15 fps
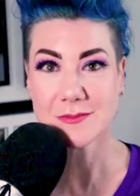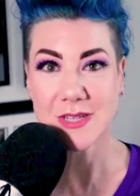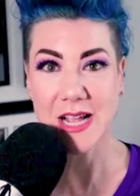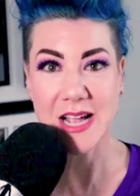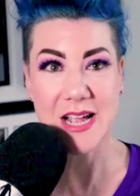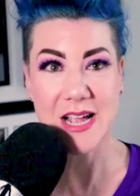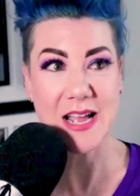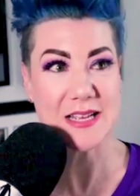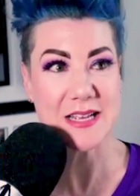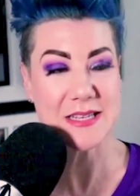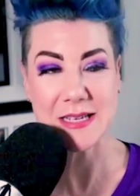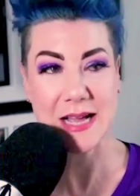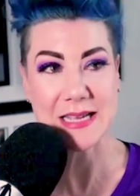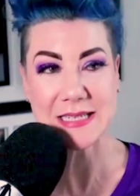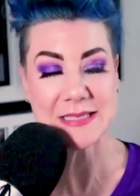I, I,
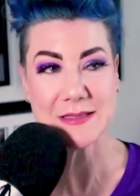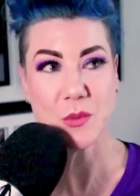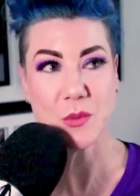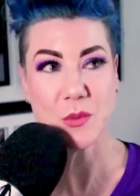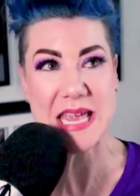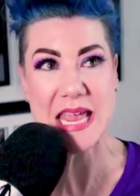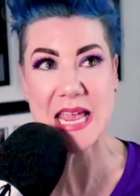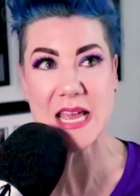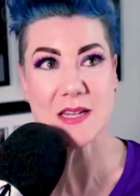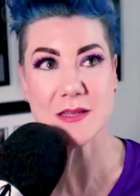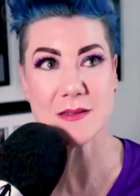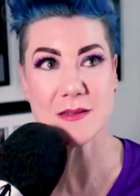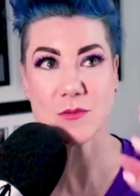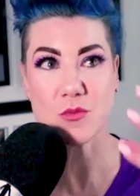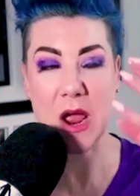I, we can't
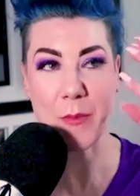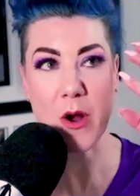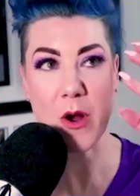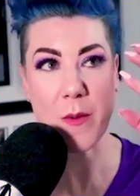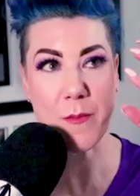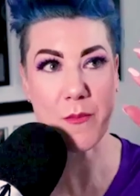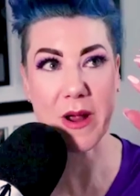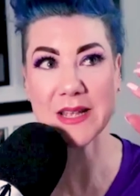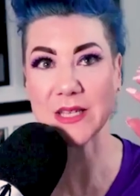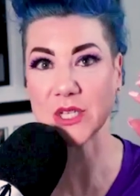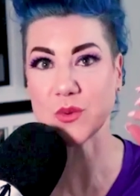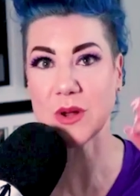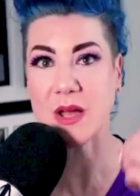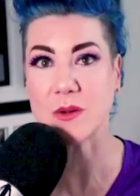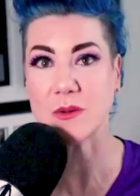wrap our brains
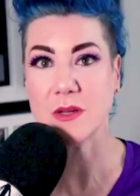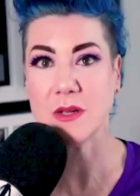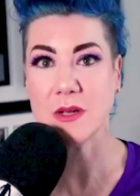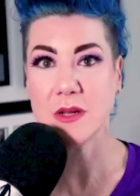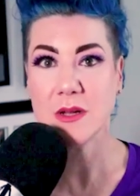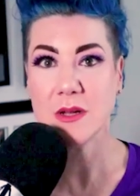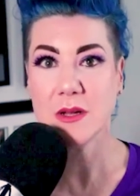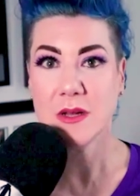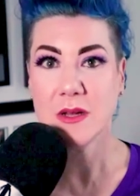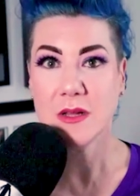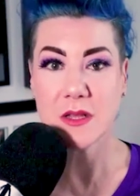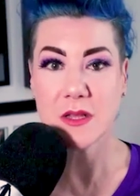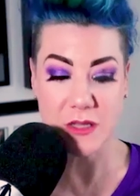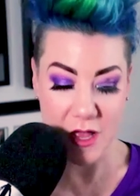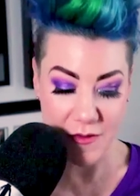around
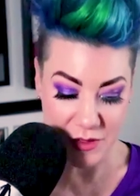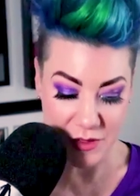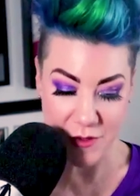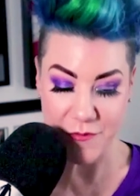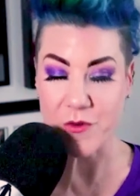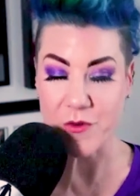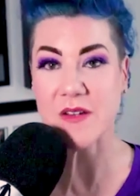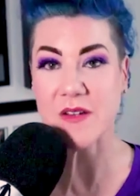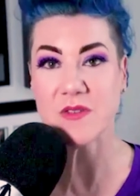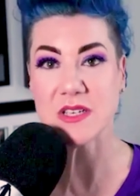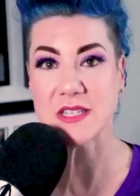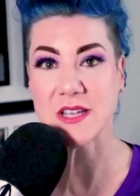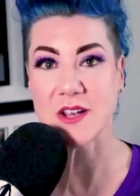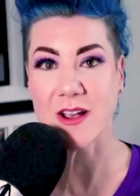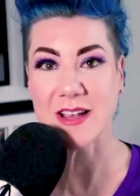the love and the forgiveness
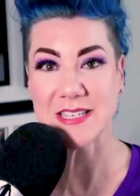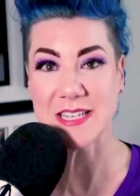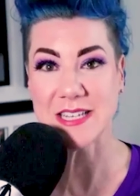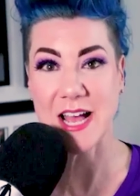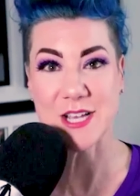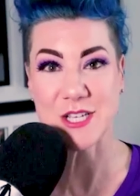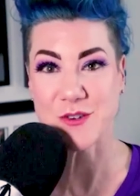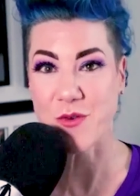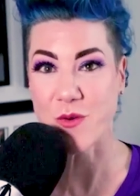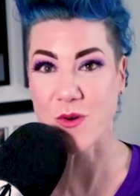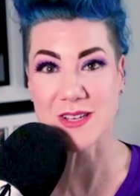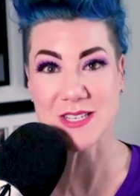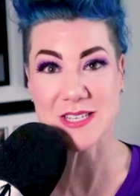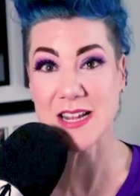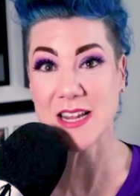that Christ has for
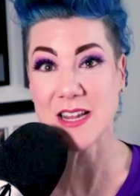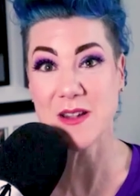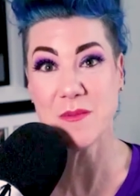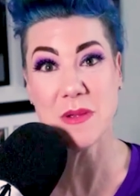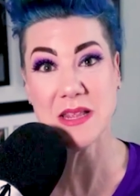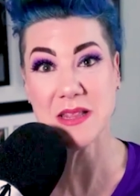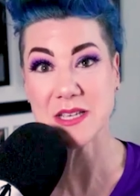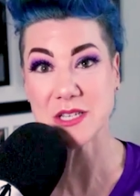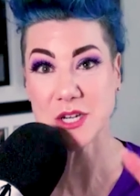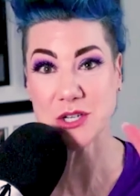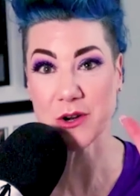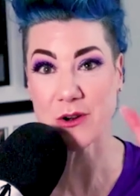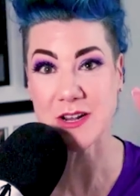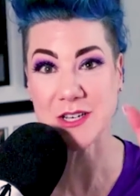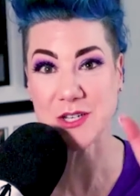us. And I didn't mean this to
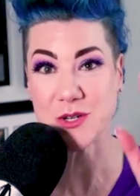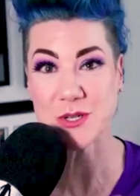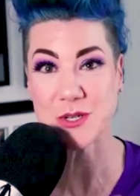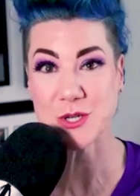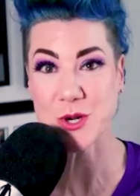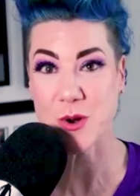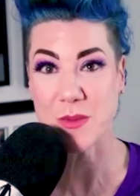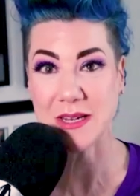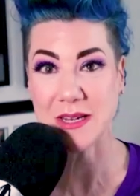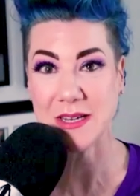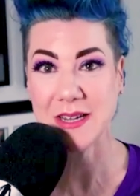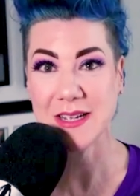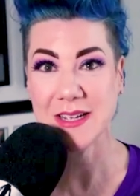turn into a sermon.